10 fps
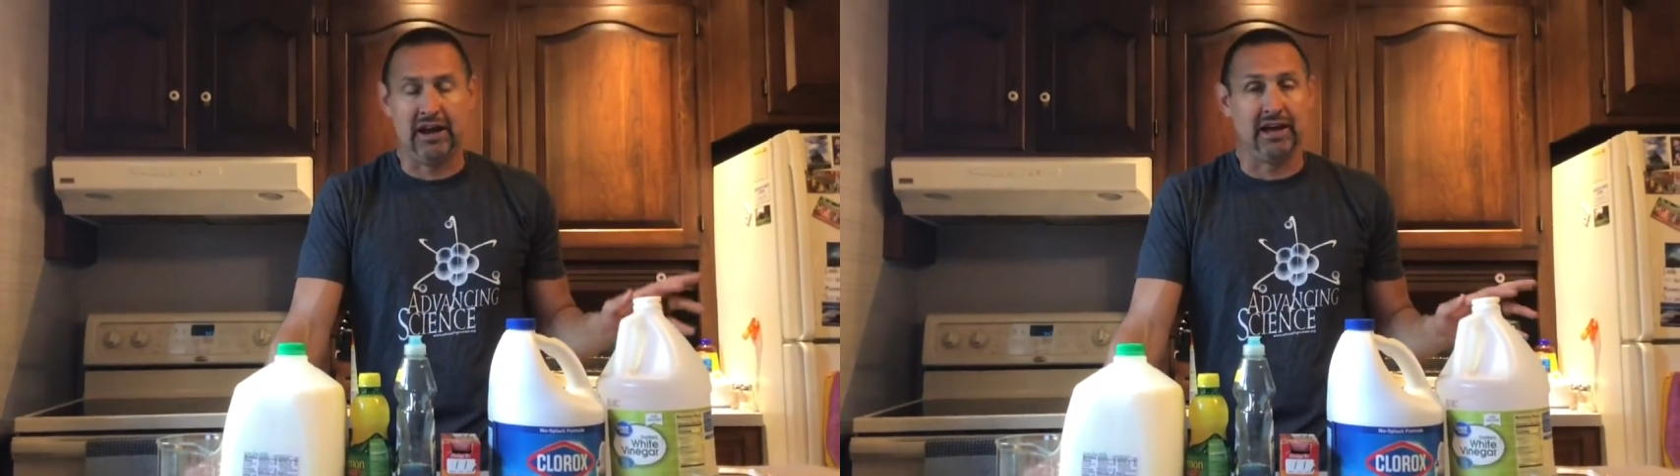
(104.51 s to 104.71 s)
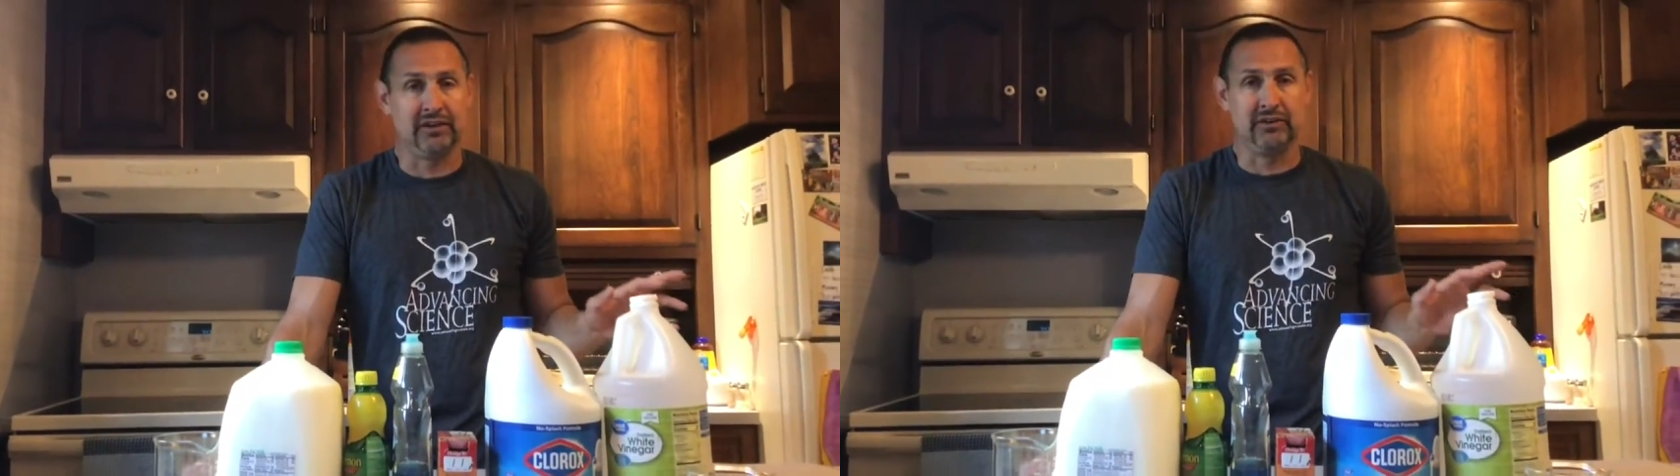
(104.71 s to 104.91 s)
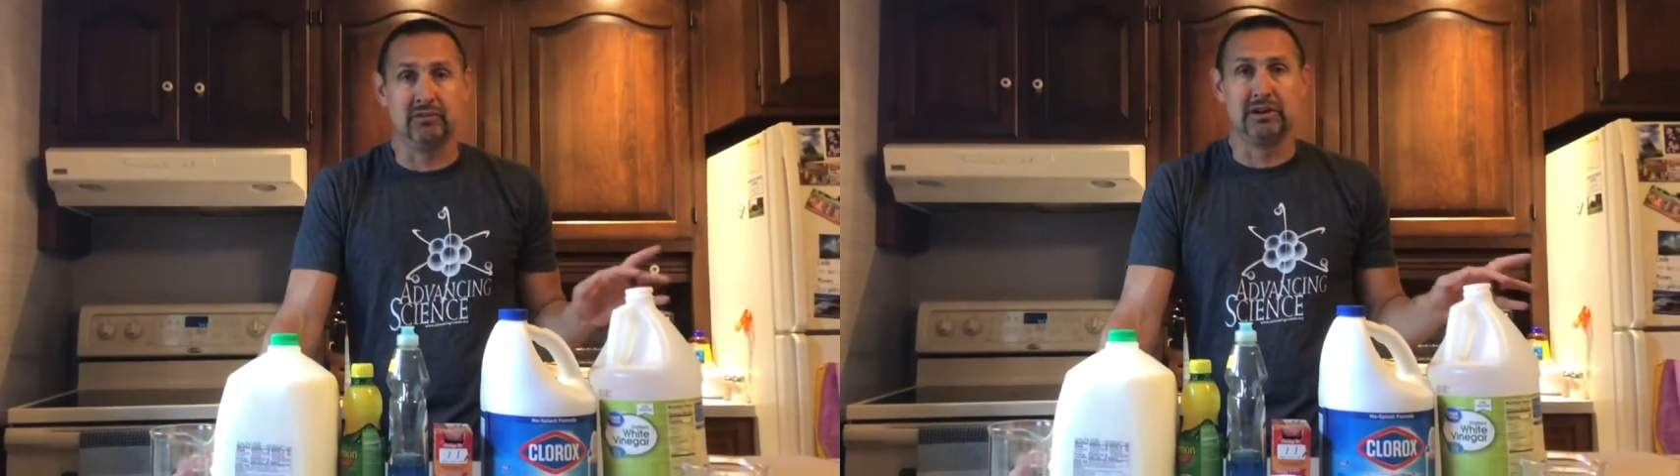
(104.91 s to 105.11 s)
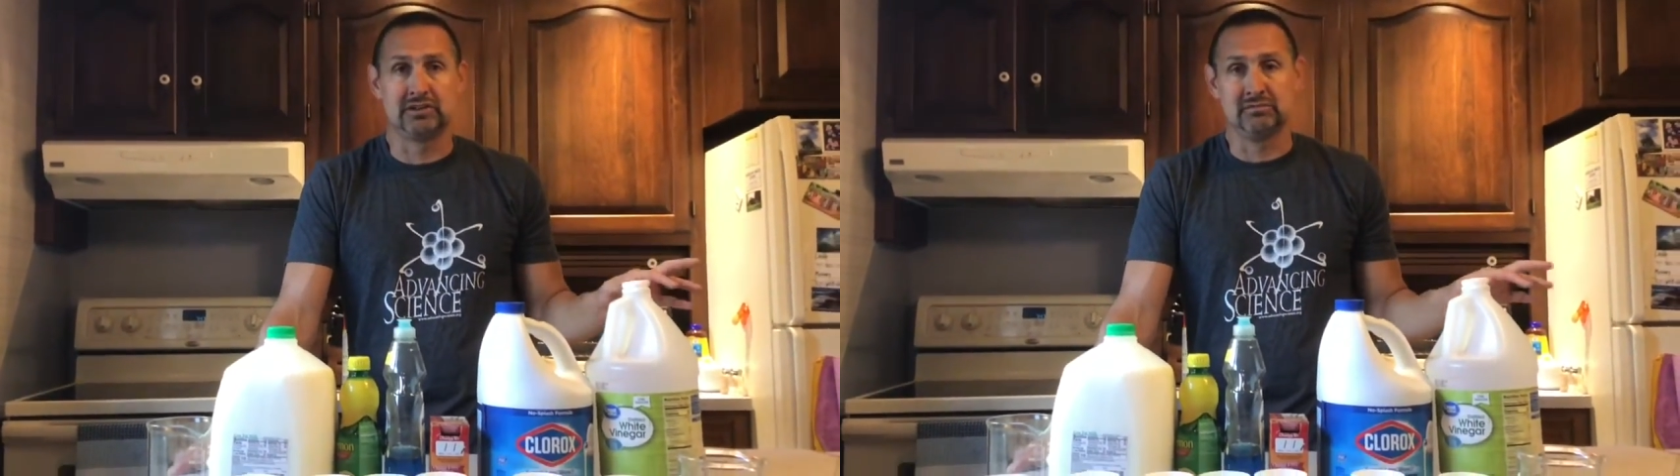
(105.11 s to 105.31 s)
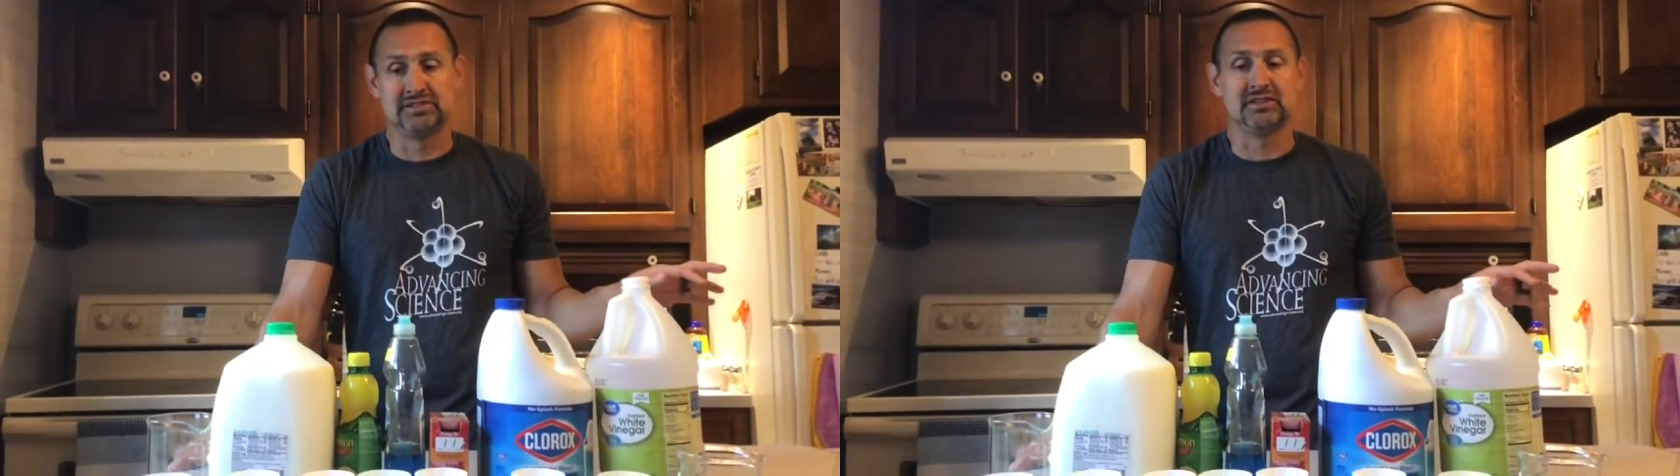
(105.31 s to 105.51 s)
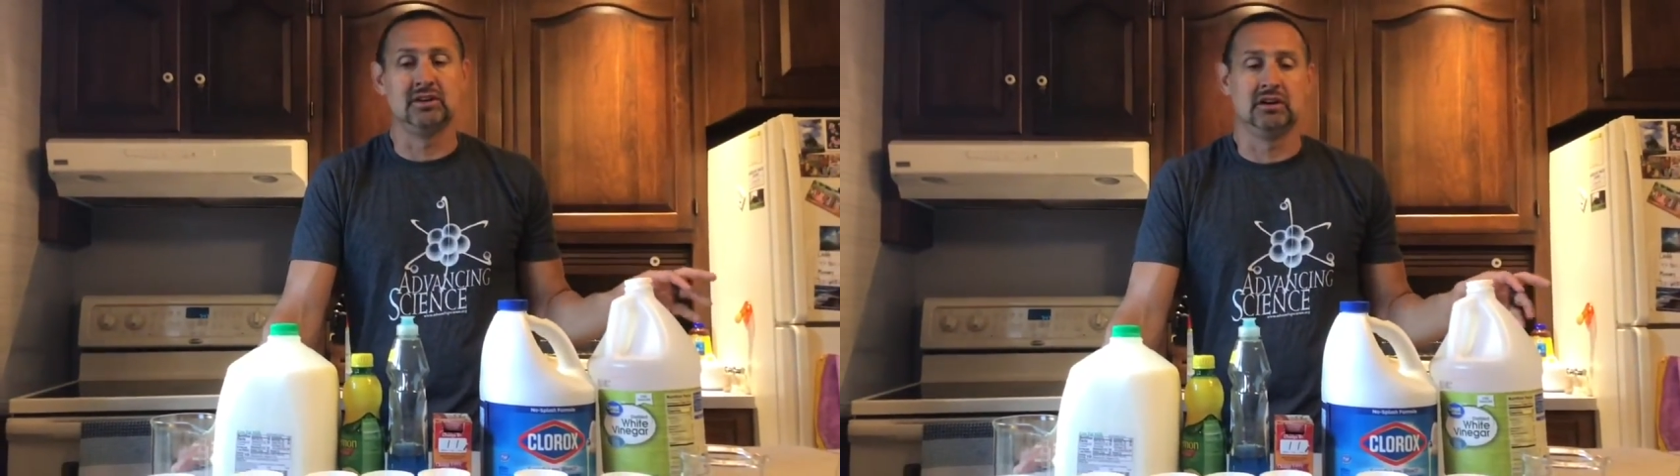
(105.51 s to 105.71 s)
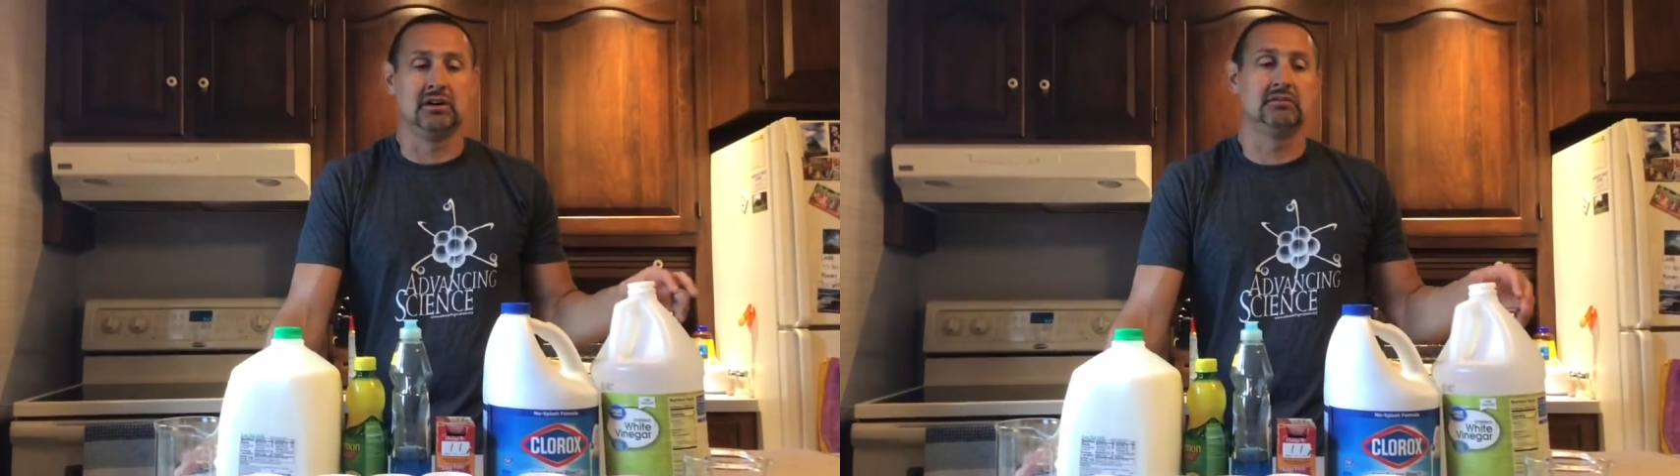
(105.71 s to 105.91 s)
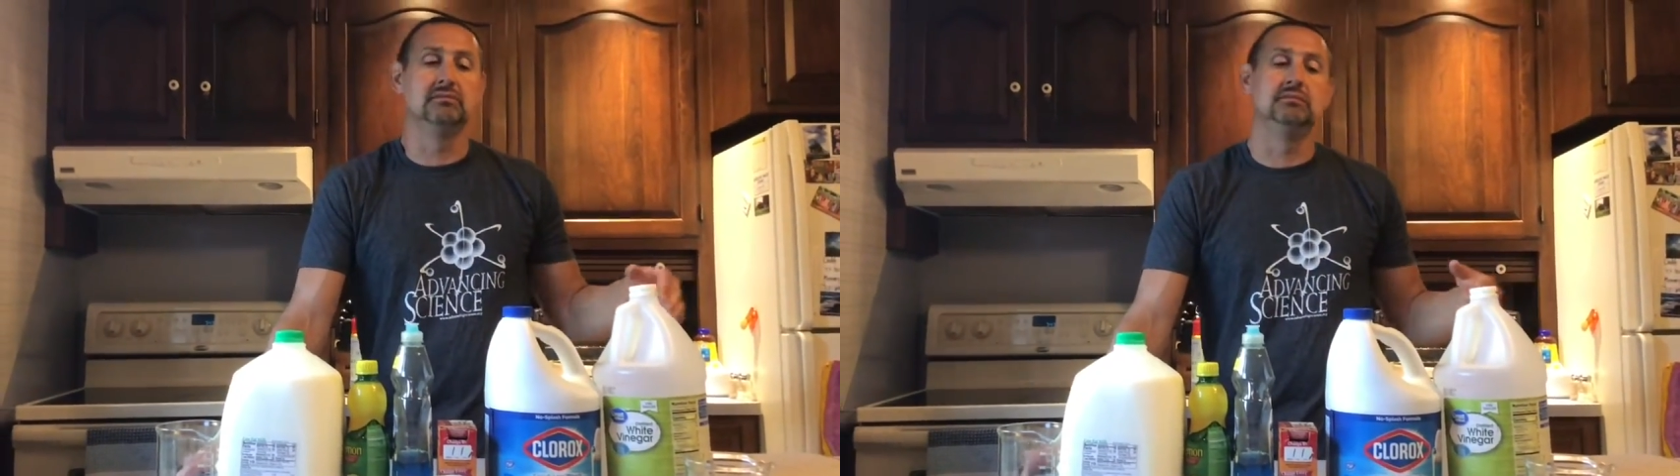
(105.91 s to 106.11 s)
accurate your measurements are